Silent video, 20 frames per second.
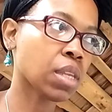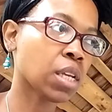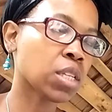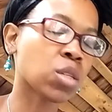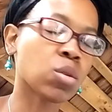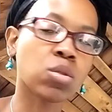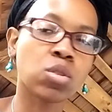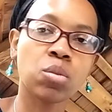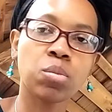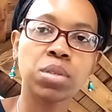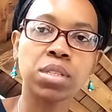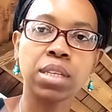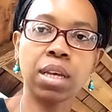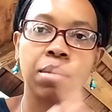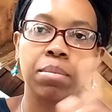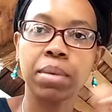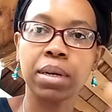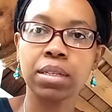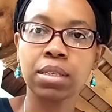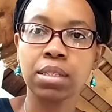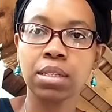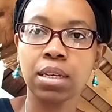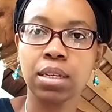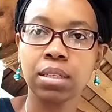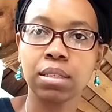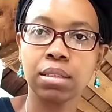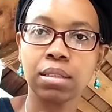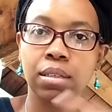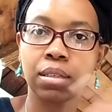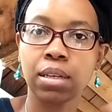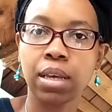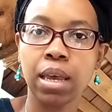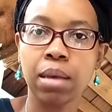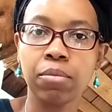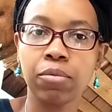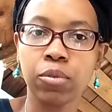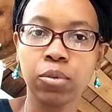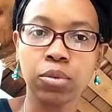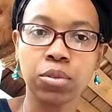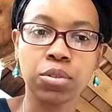So it's almost like my son came
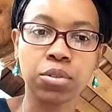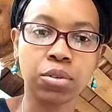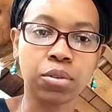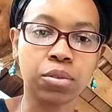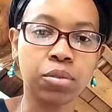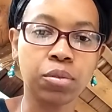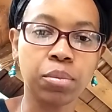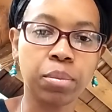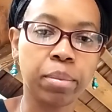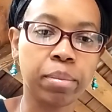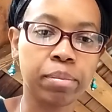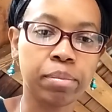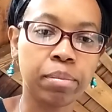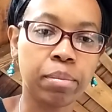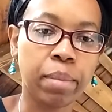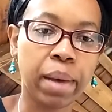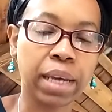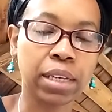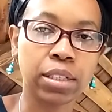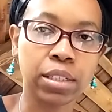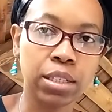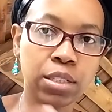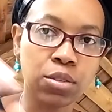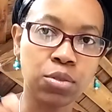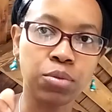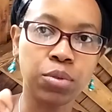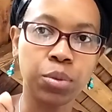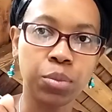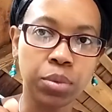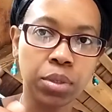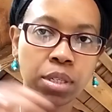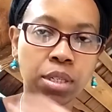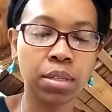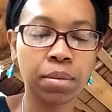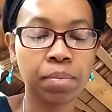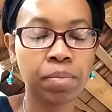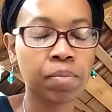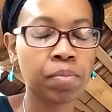full circle back to his roots.